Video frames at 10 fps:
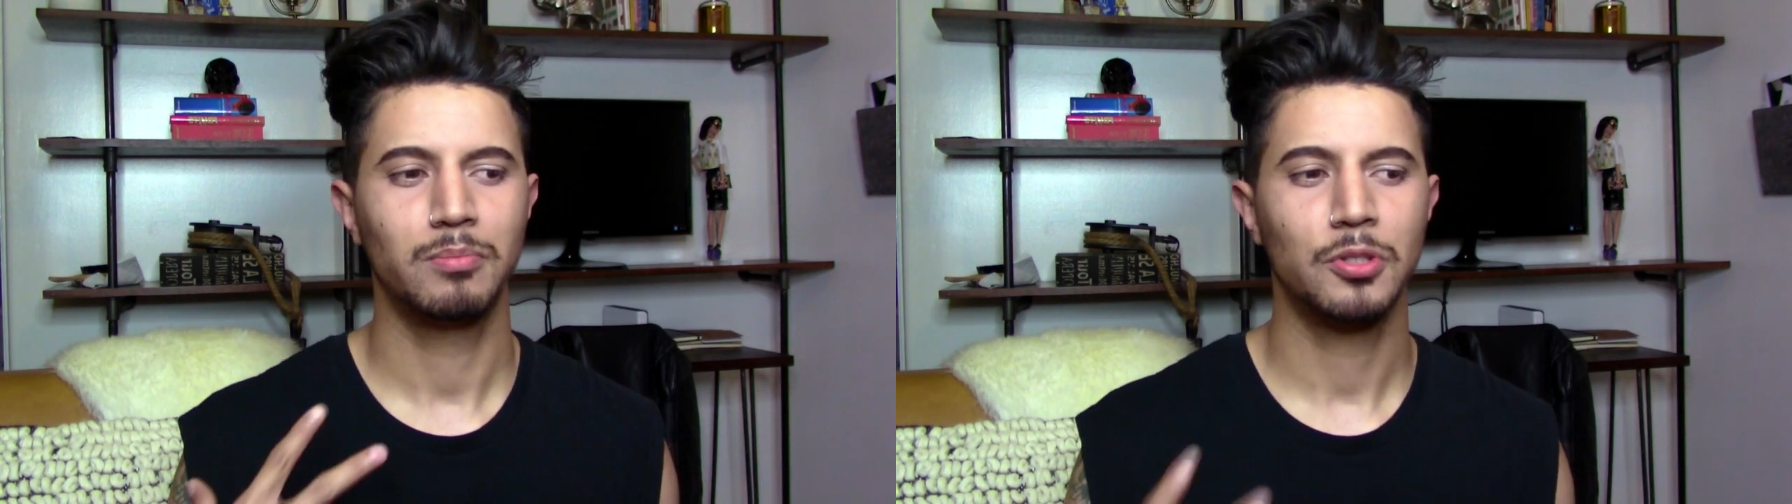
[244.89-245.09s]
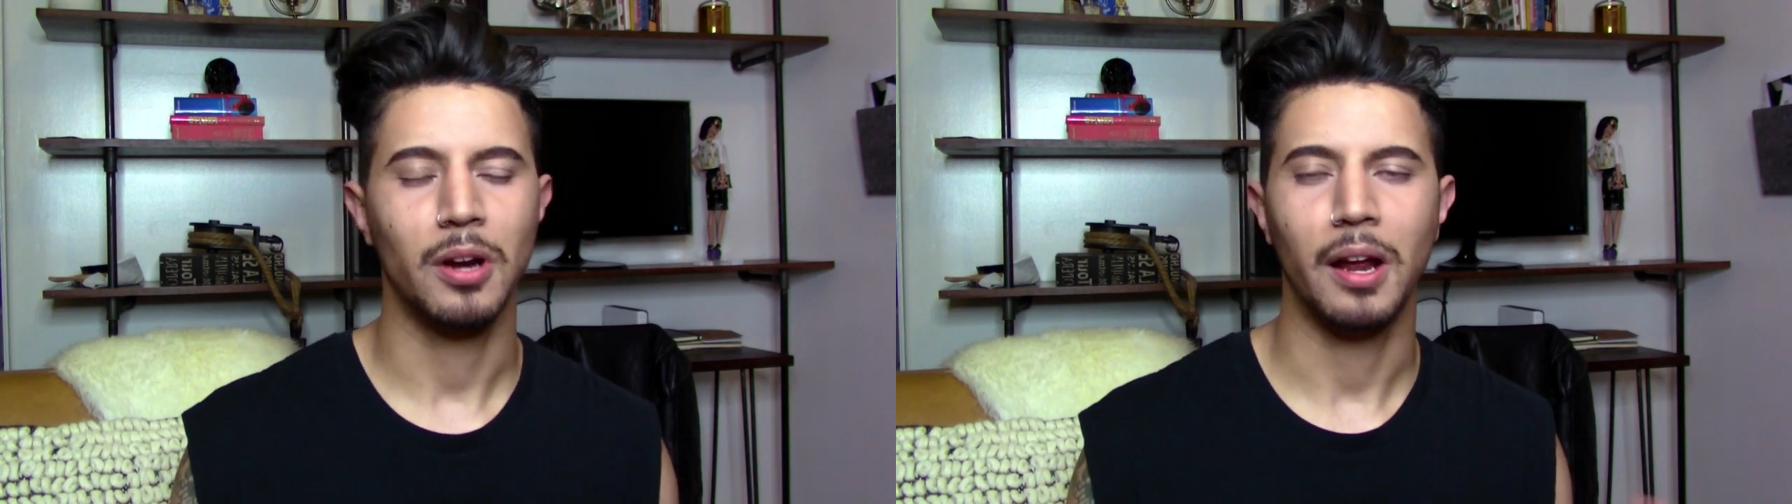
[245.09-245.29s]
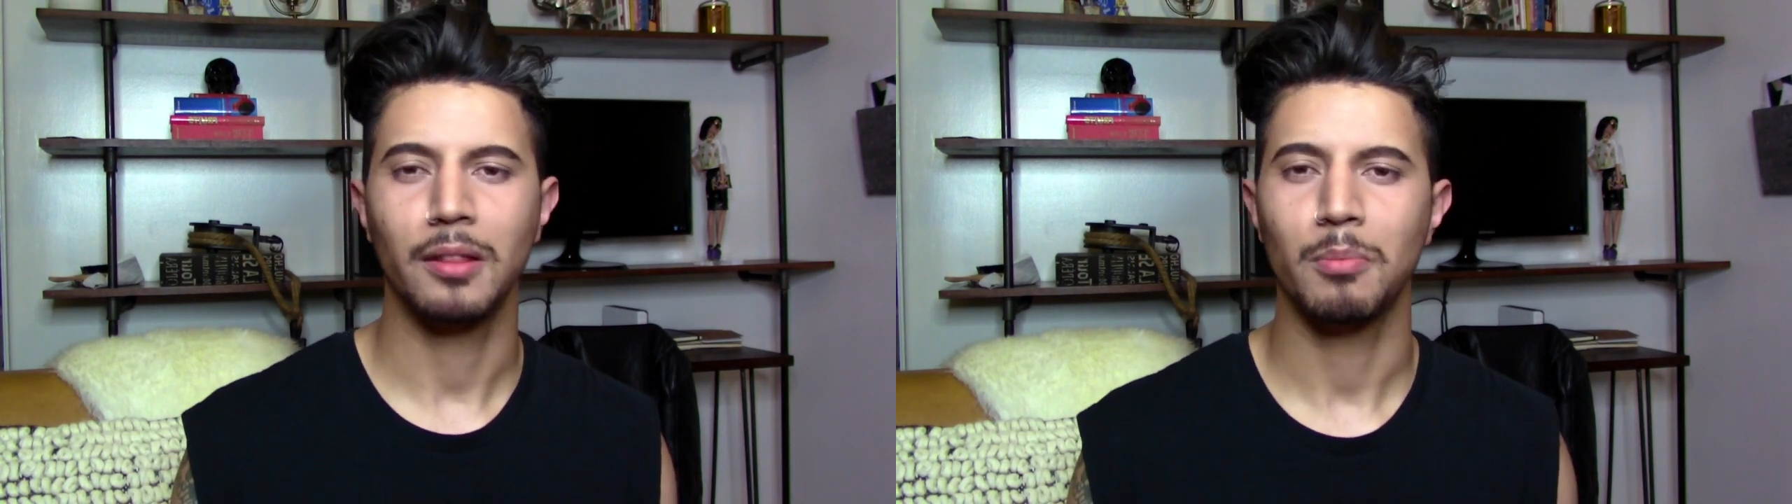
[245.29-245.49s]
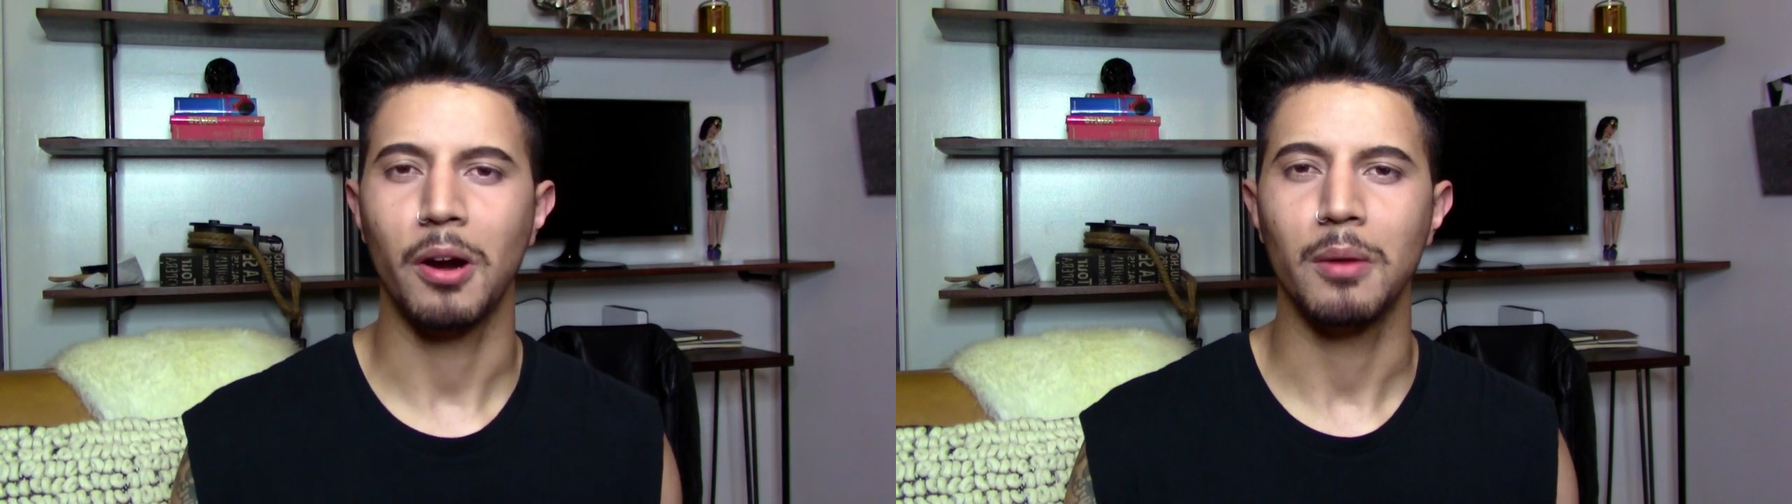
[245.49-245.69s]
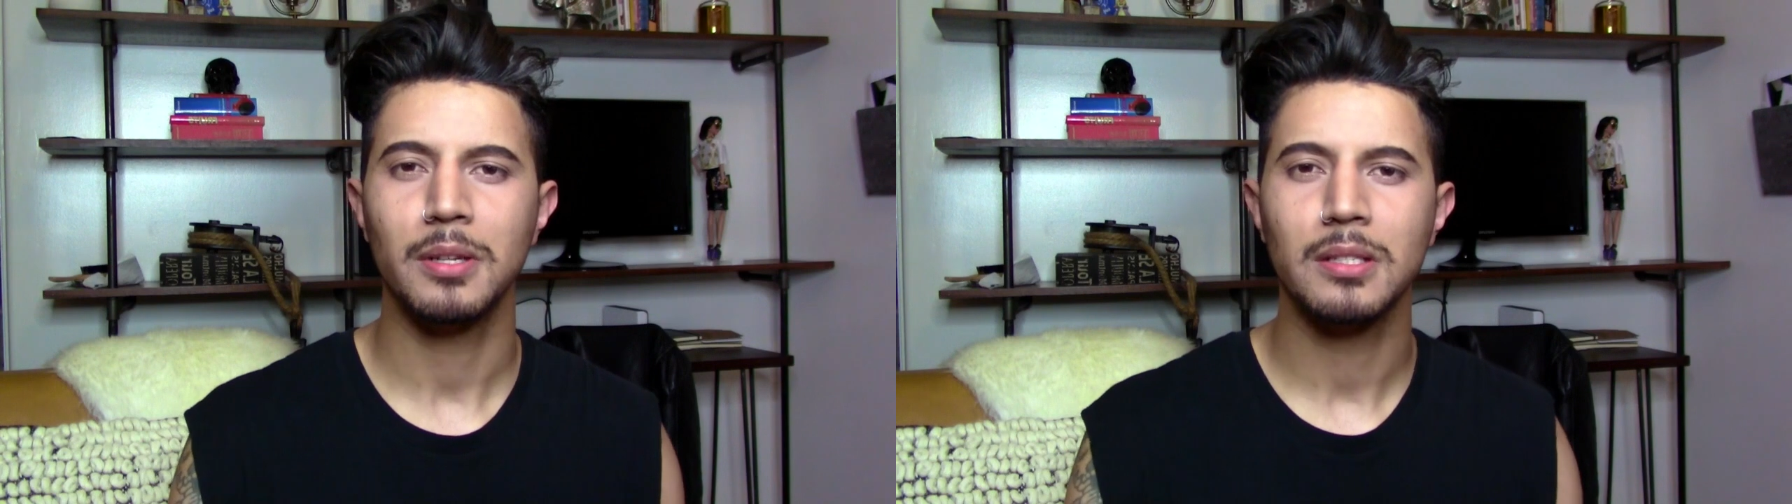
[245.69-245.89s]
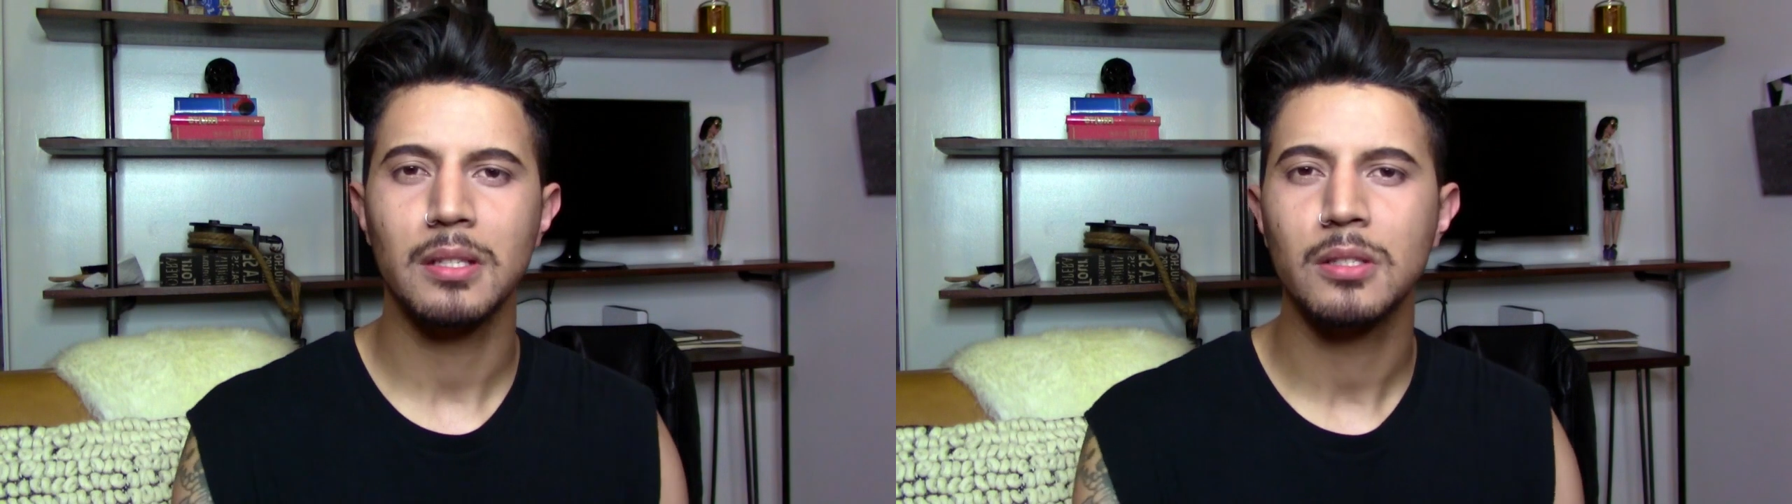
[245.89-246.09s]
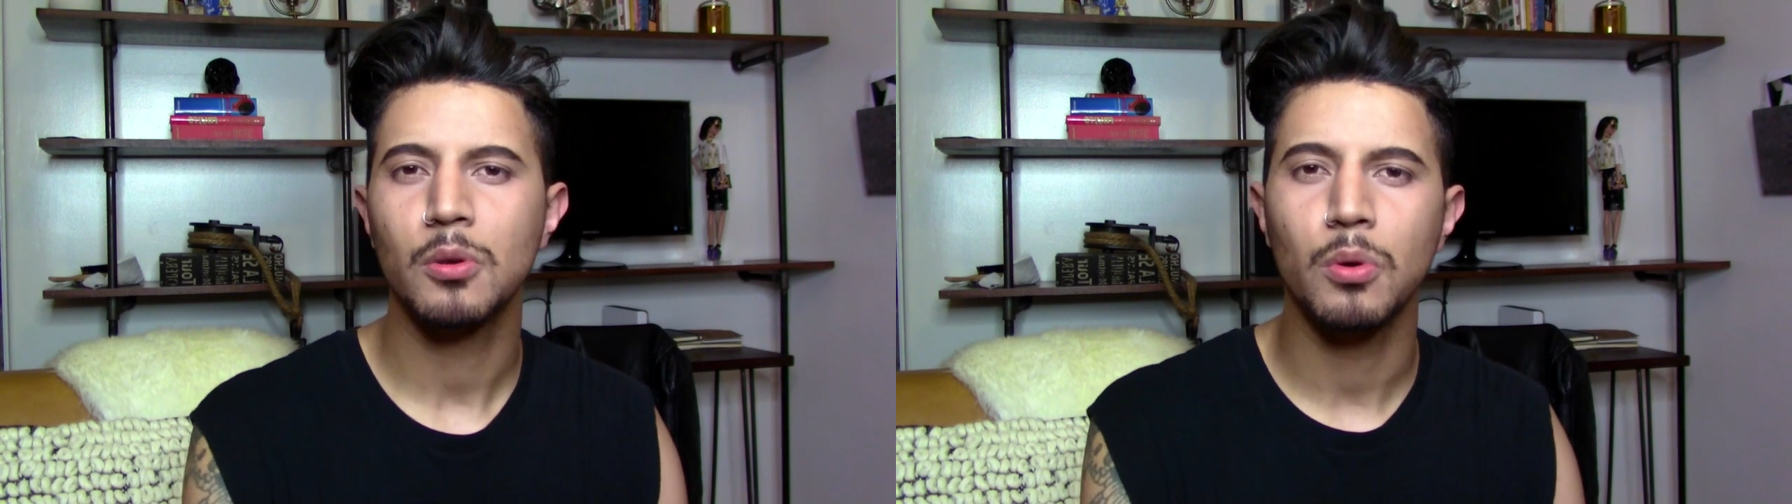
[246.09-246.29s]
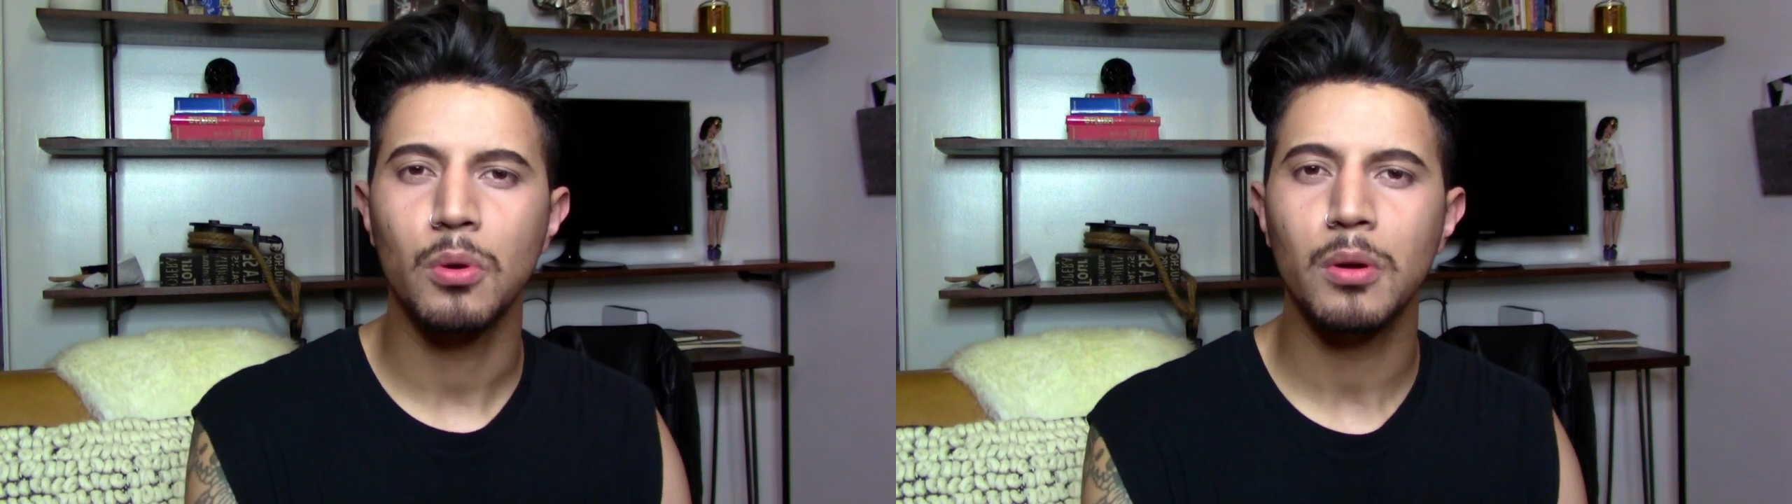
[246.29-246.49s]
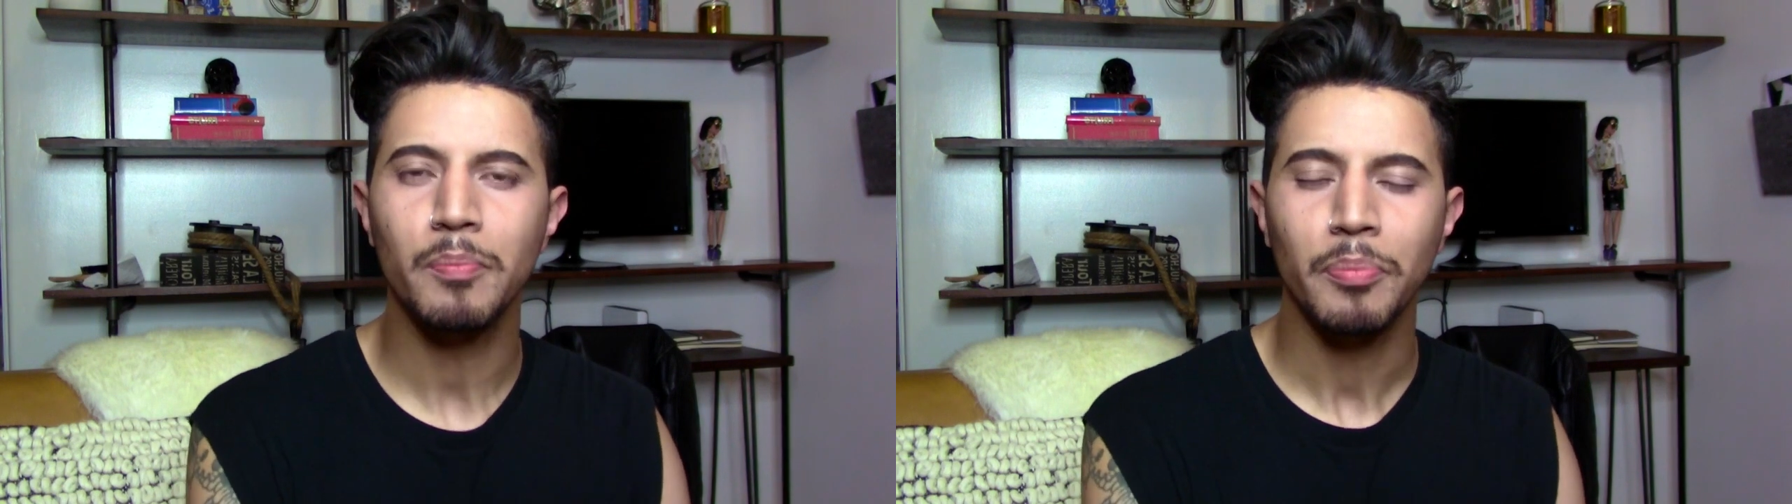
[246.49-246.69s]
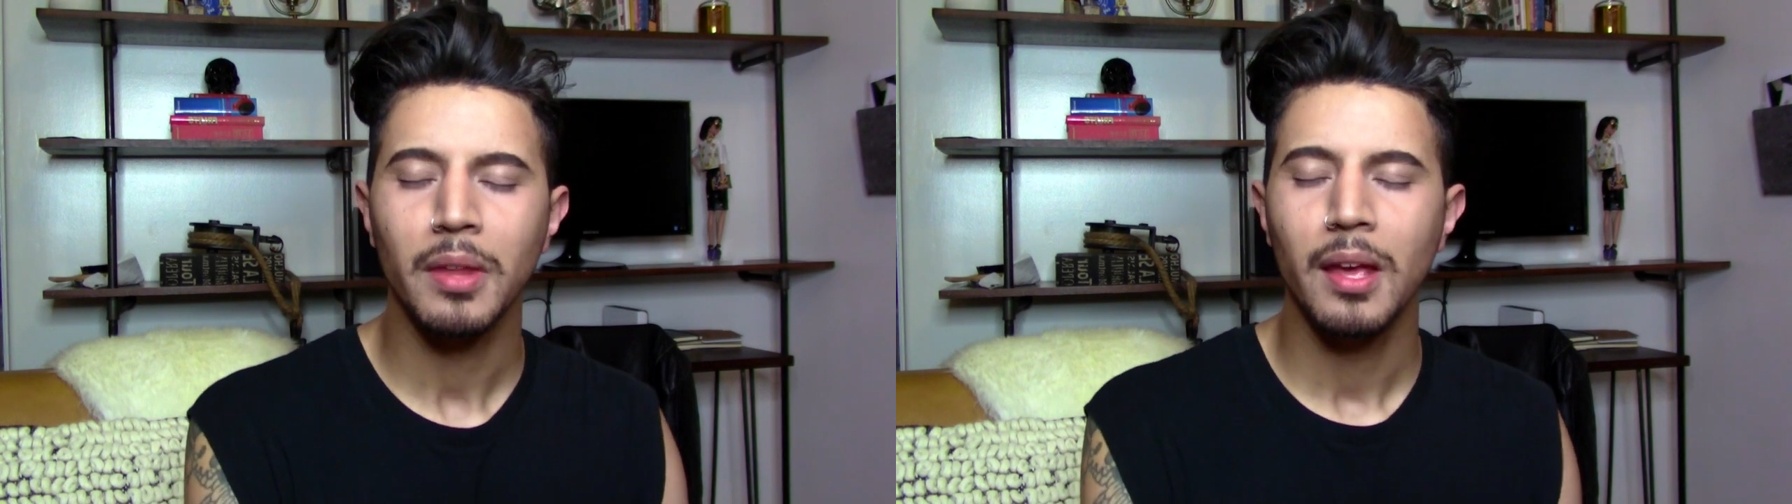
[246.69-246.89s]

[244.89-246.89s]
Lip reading: trying the Barbies is cool.